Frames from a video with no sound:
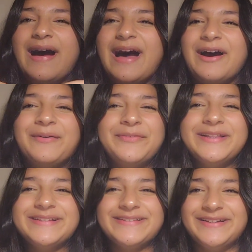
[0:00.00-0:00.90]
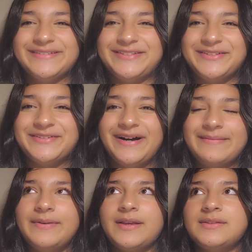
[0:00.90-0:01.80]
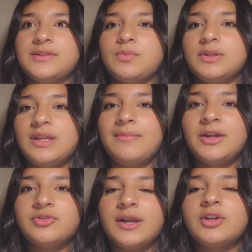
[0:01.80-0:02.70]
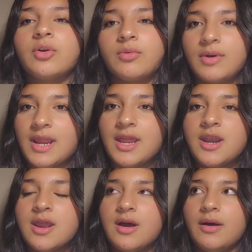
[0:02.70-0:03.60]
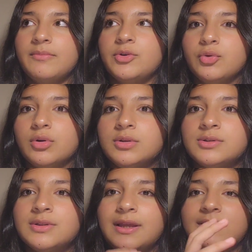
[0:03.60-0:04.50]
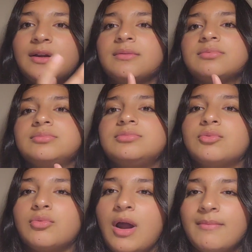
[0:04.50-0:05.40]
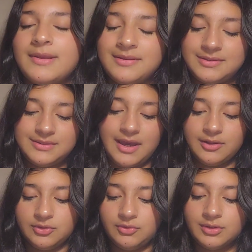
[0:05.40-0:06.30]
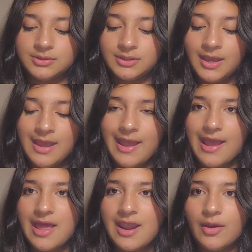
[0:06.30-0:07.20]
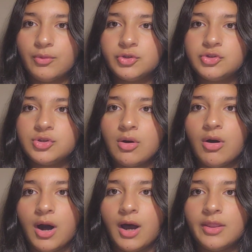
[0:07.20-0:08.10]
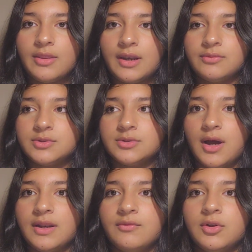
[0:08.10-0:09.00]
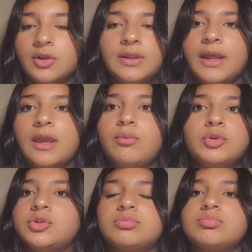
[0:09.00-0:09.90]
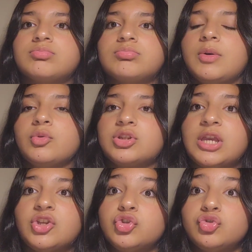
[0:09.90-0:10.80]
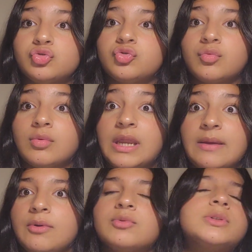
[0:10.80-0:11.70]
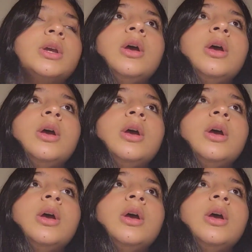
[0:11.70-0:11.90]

Hopefully it's not too hot because this one time I tried Korean um, noodles, like the ramen style noodles, and it was so hot that it was not even good. Like it was, it was extreme. It was